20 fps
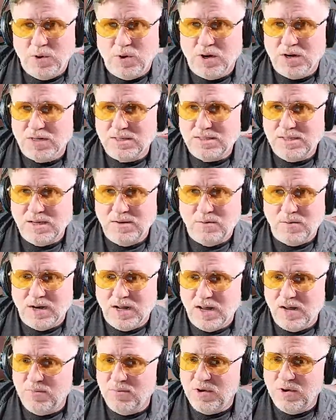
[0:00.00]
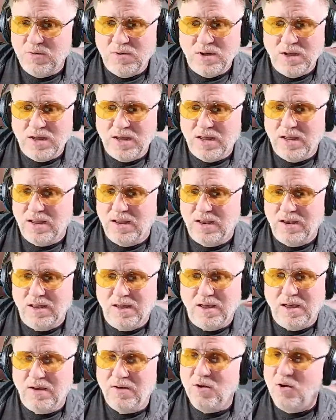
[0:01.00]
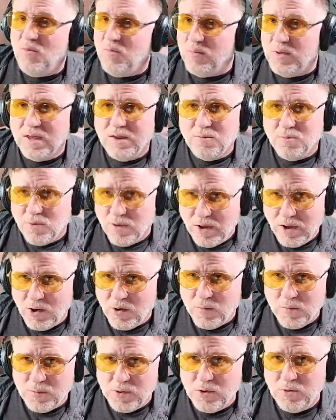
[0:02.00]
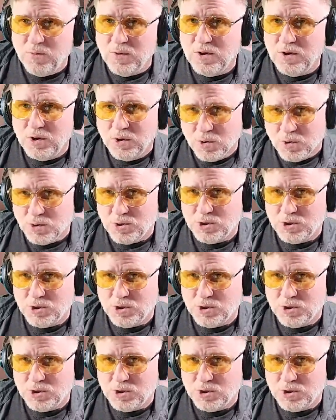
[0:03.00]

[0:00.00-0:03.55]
going to see what I'm doing, and I hope it will help you in your